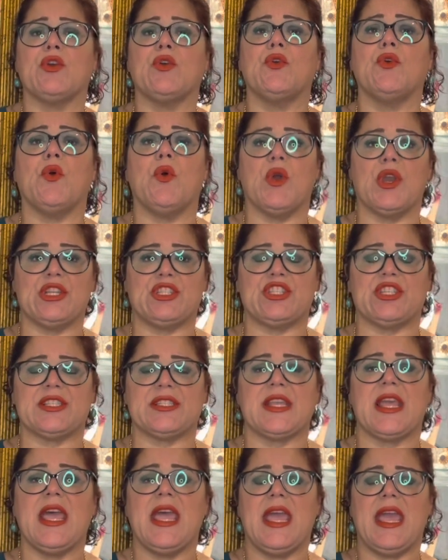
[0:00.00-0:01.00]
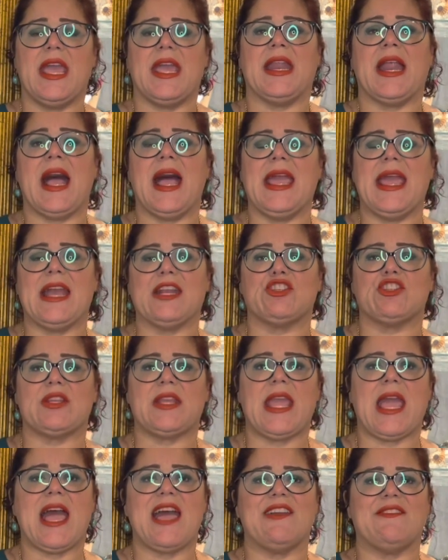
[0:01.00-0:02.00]
gorgeous. And I actually
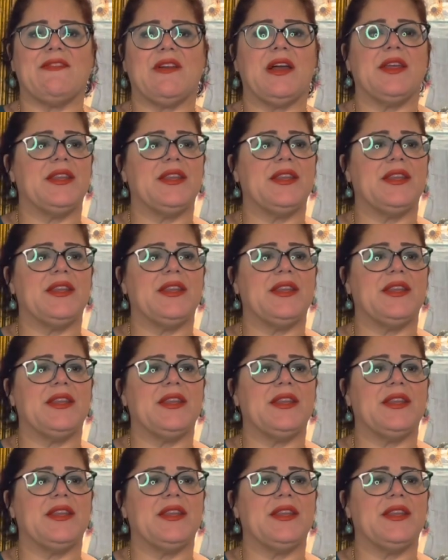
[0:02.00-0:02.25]
have a